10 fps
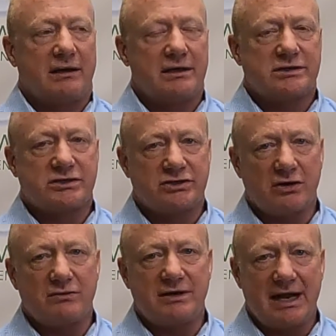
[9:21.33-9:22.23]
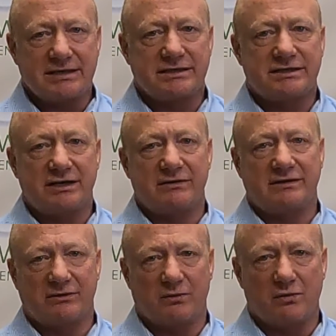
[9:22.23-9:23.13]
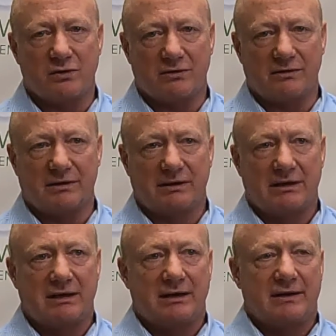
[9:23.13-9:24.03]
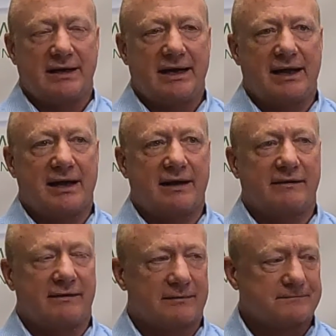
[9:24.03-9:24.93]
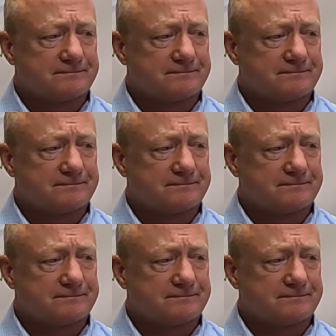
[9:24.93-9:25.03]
is so necessary to the world and